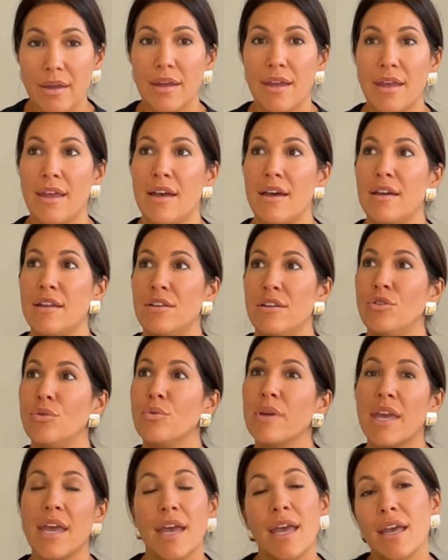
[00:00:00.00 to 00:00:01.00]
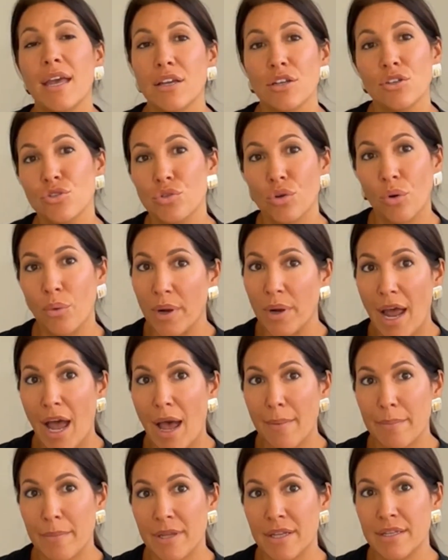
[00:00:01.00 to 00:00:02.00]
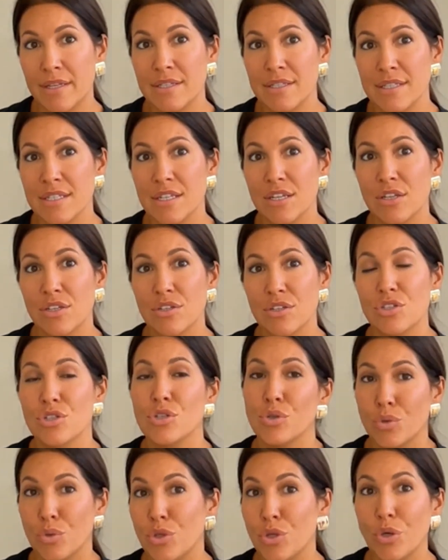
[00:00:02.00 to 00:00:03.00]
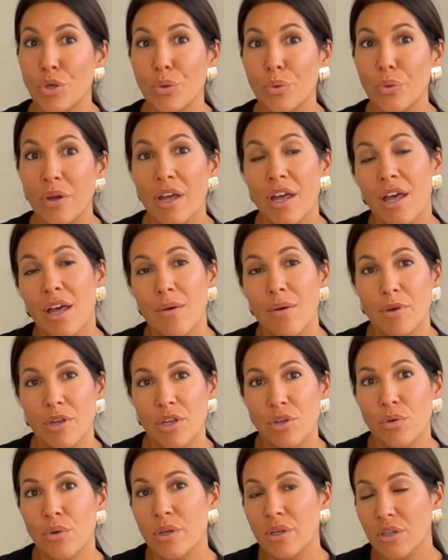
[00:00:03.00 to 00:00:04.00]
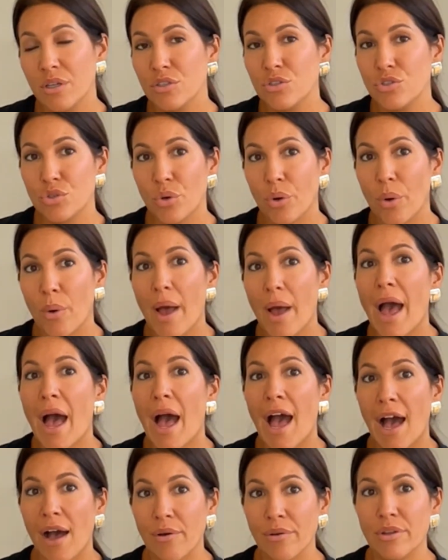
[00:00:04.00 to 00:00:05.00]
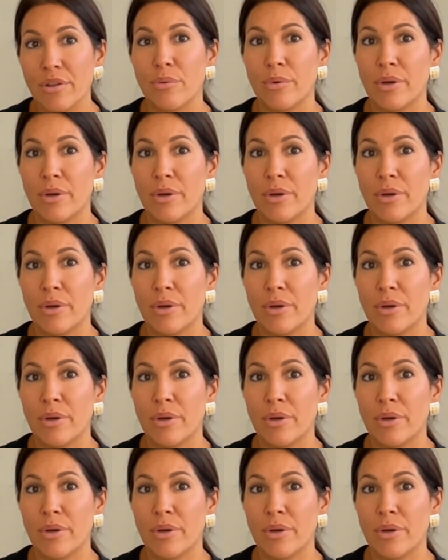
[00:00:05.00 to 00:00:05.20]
and you can't control what happens to you, but you can control how you